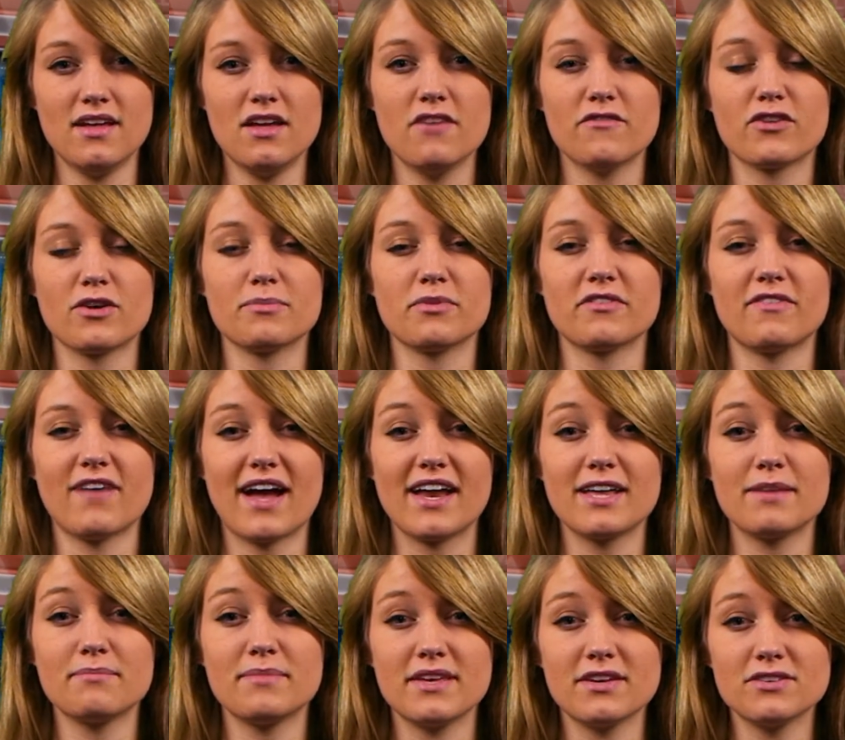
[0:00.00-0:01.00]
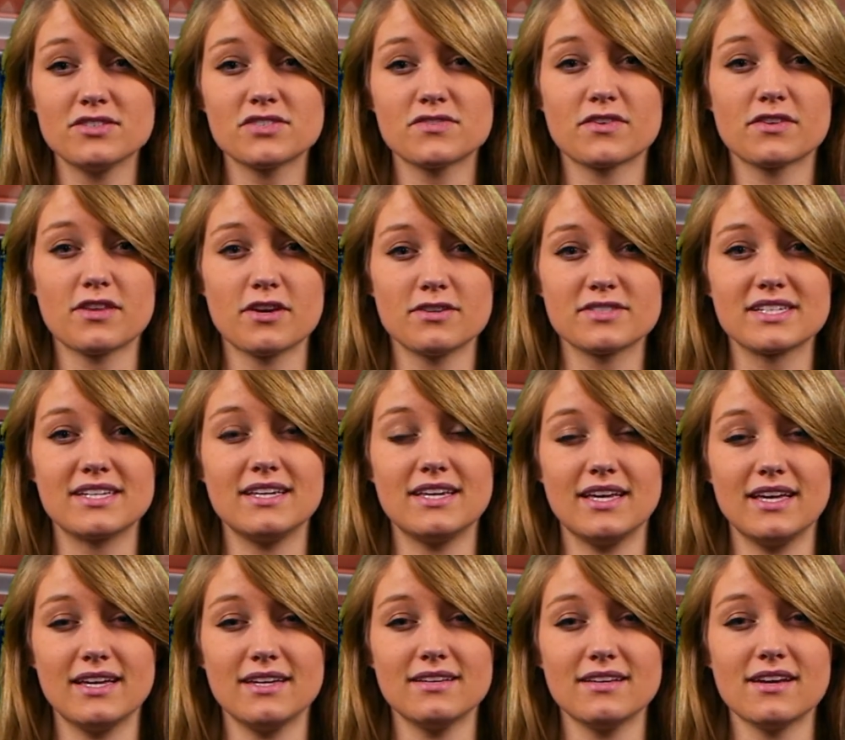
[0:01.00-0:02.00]
From providing meals for those in
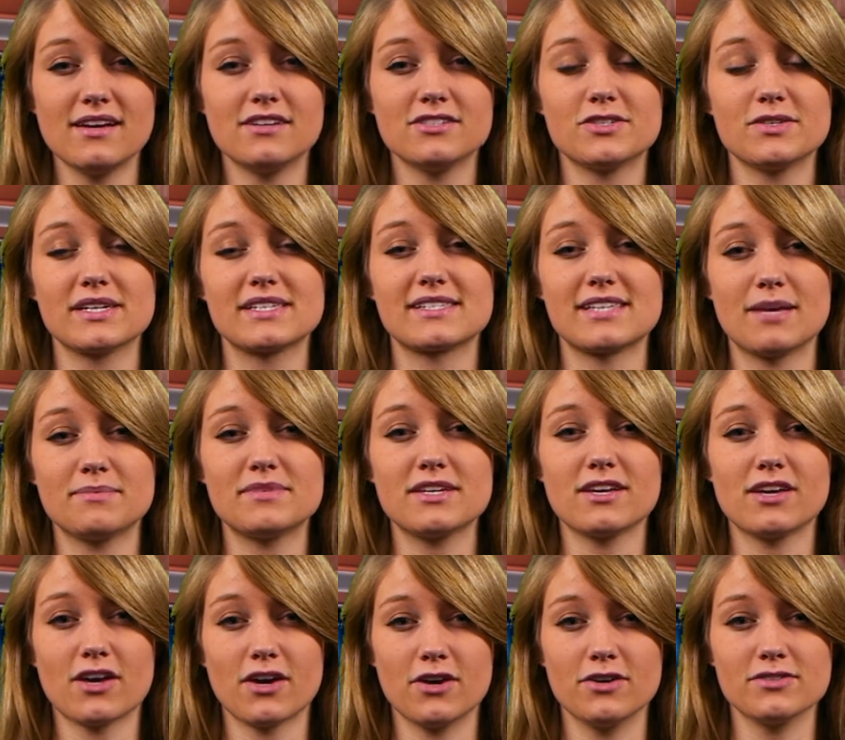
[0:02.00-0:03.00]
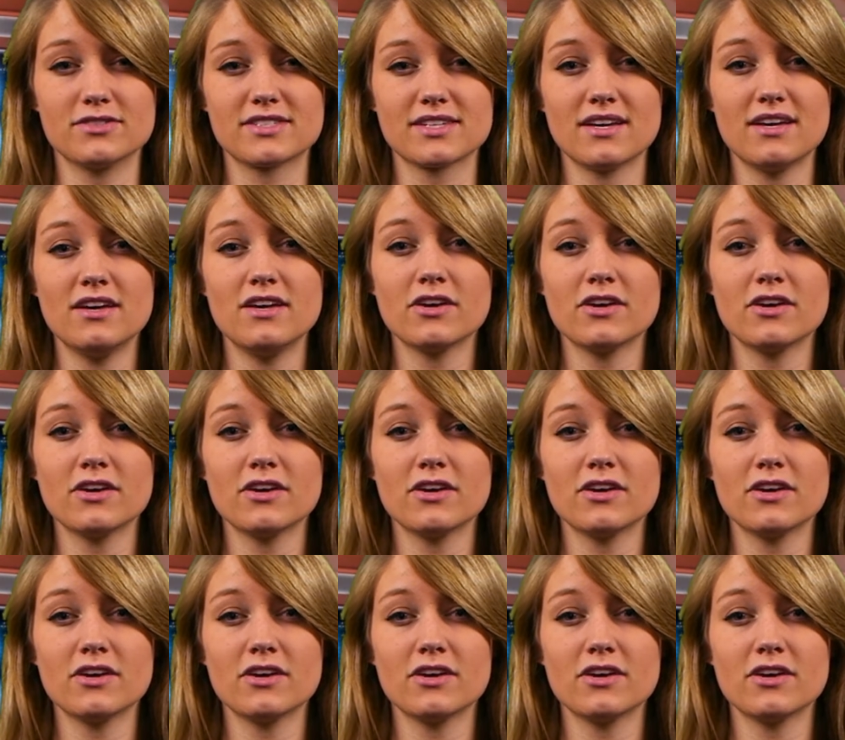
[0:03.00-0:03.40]
need to accepting coats,